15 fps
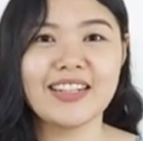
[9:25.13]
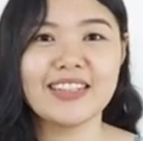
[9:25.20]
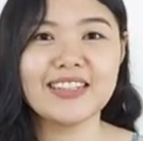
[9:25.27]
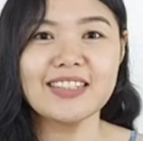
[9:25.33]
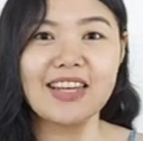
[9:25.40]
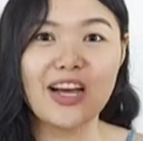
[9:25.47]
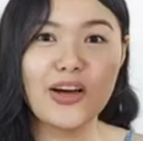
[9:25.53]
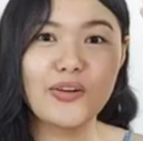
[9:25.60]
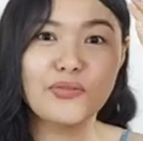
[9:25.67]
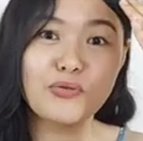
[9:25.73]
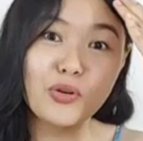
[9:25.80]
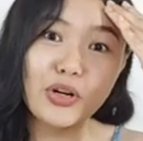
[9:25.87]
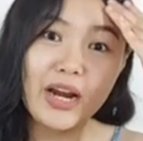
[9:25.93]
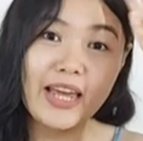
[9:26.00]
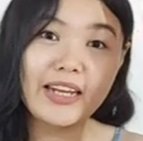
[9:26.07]
sa
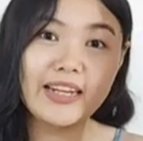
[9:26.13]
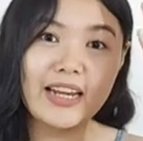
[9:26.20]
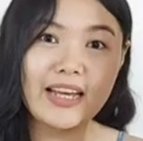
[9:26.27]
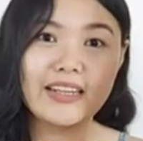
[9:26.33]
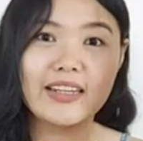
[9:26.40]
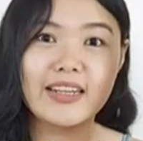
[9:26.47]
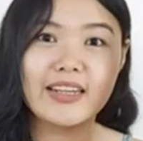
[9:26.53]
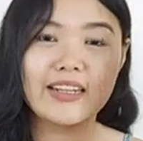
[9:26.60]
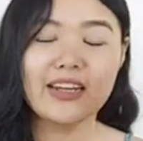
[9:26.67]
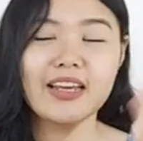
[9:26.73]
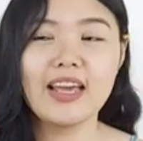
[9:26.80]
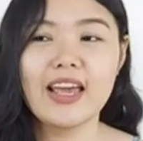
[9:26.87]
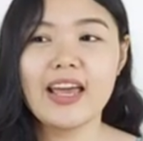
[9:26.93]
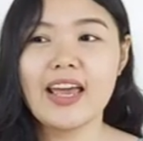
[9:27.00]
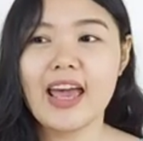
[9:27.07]
forehead natin,
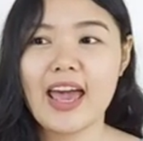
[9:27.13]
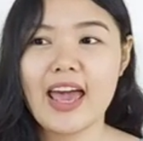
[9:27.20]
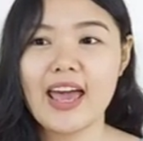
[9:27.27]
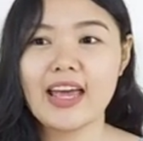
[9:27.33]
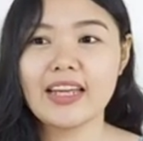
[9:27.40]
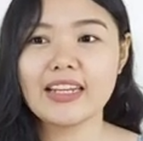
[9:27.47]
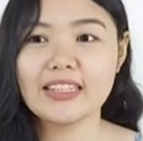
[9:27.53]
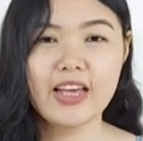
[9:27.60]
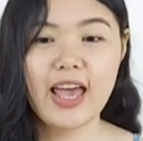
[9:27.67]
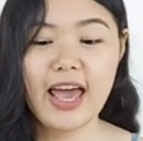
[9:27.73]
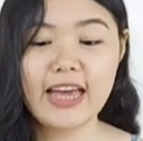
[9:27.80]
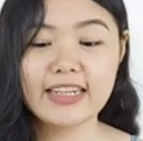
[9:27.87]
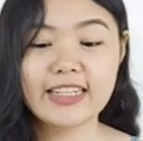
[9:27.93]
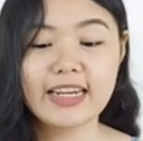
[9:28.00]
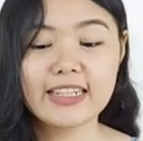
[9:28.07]

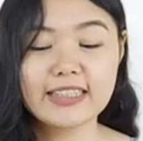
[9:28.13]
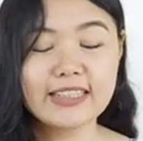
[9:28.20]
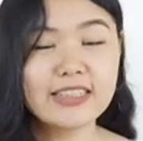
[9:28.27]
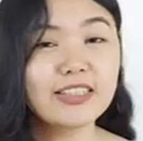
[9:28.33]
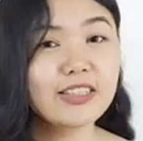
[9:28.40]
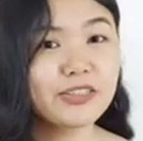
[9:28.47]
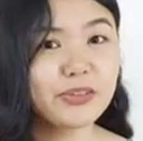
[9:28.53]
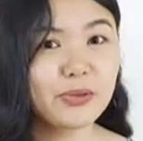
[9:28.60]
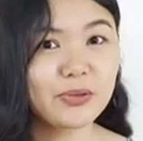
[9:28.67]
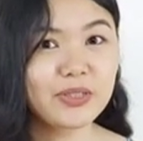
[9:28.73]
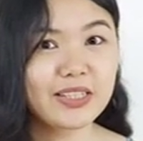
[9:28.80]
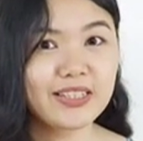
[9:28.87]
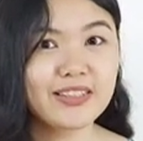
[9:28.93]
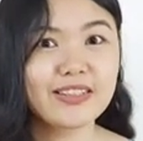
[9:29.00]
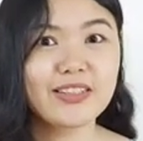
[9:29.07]
and I did
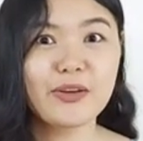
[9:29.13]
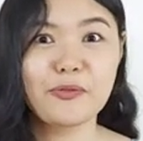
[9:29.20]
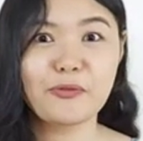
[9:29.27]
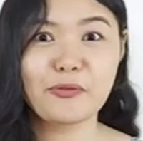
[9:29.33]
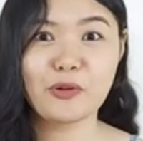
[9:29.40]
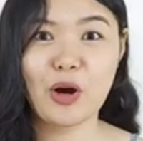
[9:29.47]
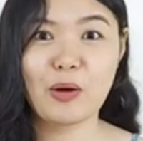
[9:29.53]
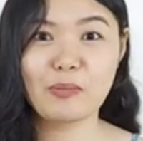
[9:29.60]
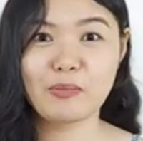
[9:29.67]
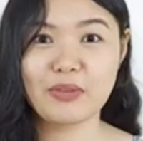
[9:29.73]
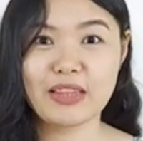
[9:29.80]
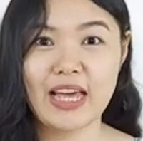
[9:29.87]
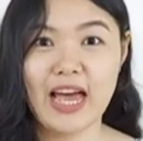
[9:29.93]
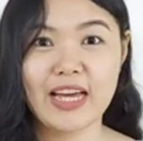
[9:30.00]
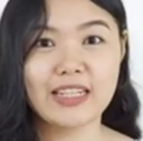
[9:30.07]
notice from
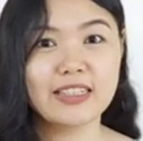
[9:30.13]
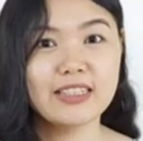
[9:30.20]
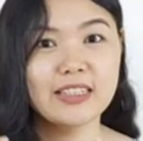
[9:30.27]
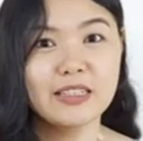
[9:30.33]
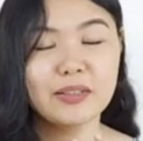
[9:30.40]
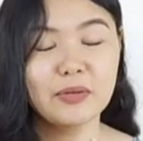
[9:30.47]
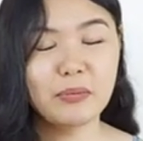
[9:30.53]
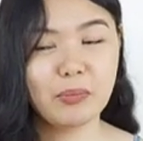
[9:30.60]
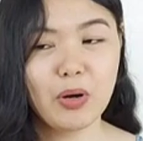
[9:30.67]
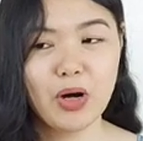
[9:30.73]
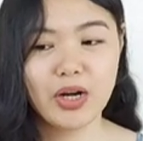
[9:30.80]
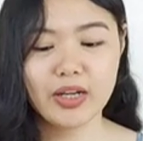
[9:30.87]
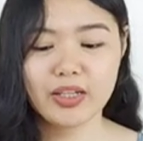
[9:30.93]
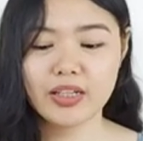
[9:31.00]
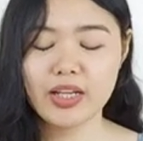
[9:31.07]
that
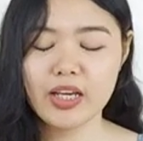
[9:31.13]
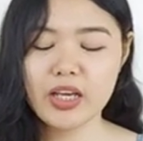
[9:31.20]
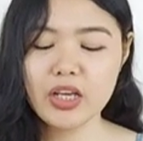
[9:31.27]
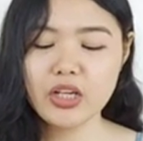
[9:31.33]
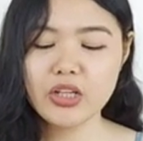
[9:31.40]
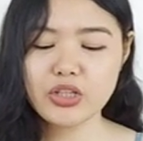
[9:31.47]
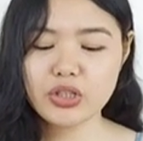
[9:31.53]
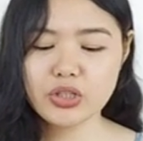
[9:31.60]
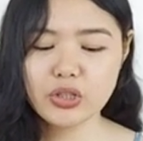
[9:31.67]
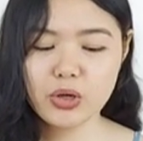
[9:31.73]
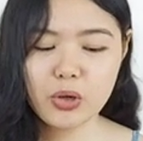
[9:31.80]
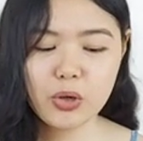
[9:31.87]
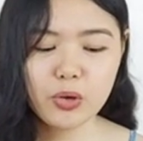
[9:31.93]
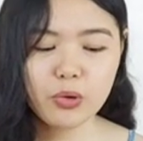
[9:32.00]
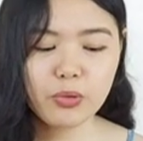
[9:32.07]
part.
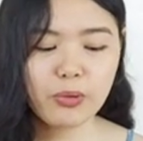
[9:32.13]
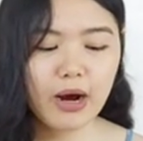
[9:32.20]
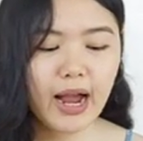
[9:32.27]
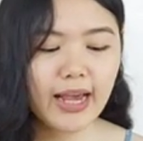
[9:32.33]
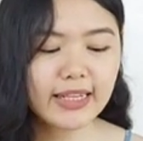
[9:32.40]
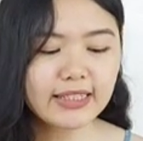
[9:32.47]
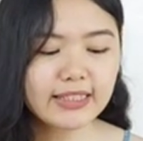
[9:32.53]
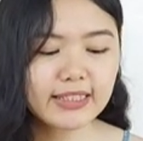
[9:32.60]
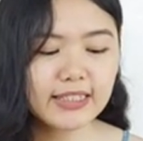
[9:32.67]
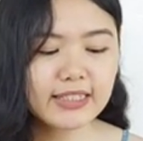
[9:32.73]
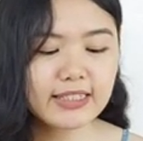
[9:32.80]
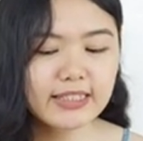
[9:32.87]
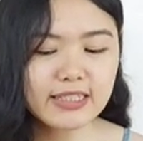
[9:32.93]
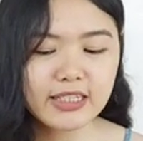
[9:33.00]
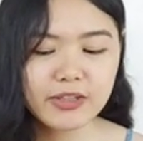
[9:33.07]
So I
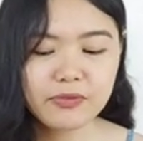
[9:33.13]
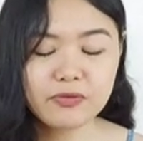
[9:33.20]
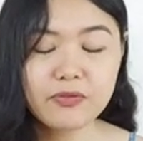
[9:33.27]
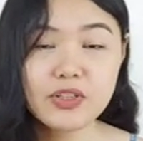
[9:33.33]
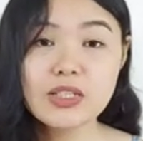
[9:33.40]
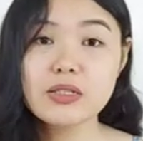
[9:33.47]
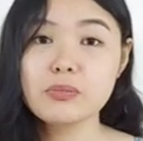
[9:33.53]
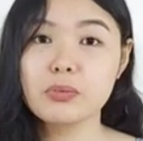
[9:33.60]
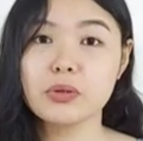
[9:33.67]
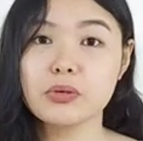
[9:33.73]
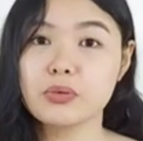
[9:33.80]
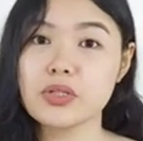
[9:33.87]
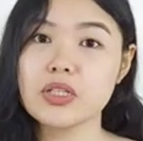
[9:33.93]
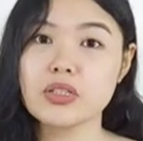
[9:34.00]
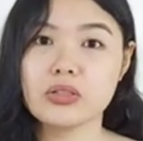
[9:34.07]
did see visible
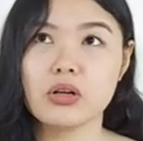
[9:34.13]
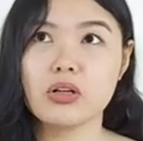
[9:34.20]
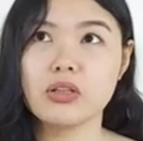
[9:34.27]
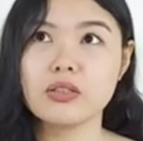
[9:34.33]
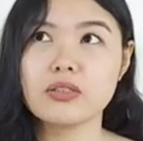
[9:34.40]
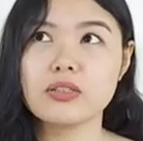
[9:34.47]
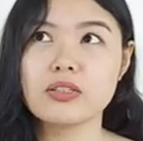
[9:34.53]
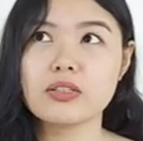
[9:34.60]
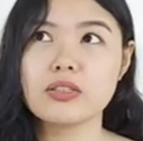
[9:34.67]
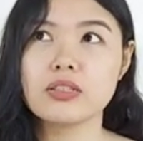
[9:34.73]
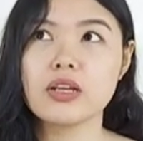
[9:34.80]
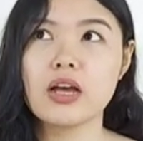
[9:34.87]
results